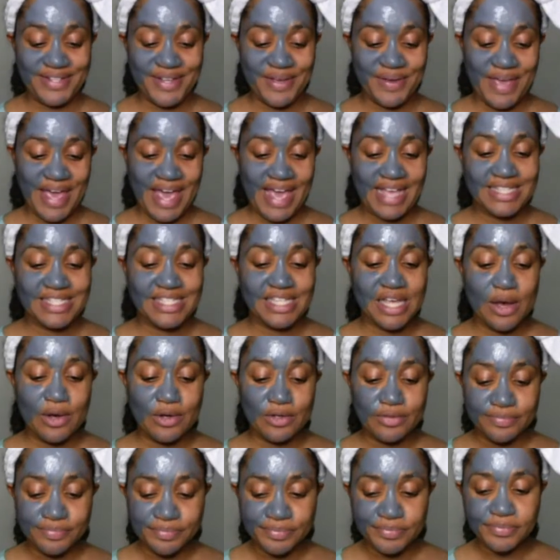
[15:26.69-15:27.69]
Okay,
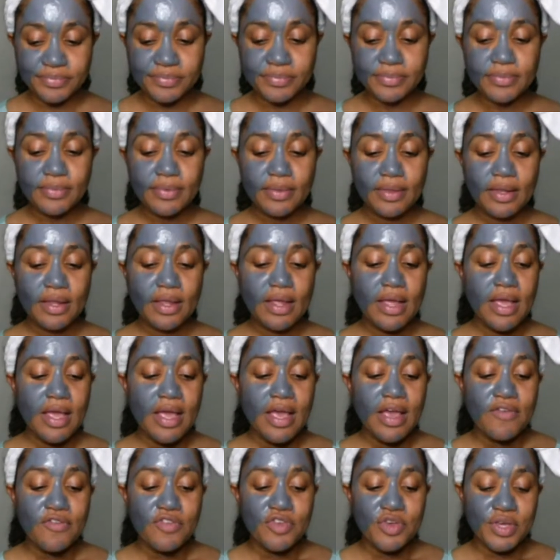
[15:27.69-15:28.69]
so
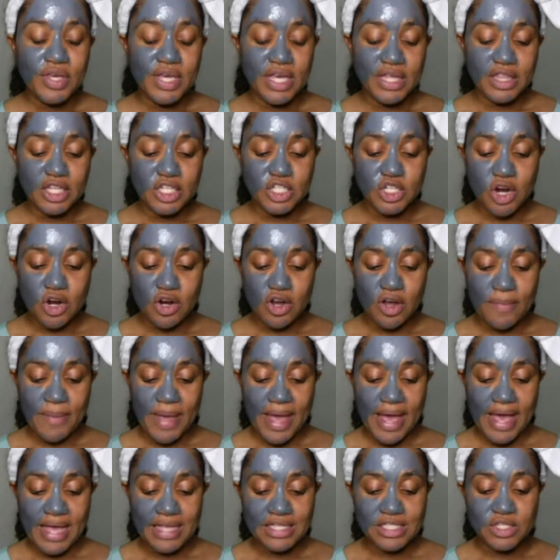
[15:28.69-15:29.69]
you get the charcoal
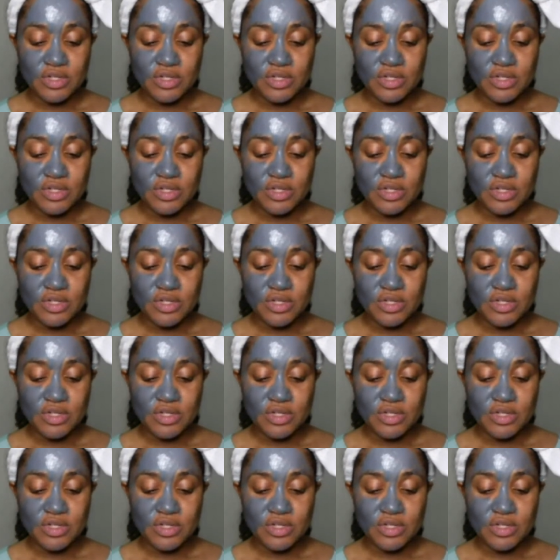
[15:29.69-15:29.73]
mask.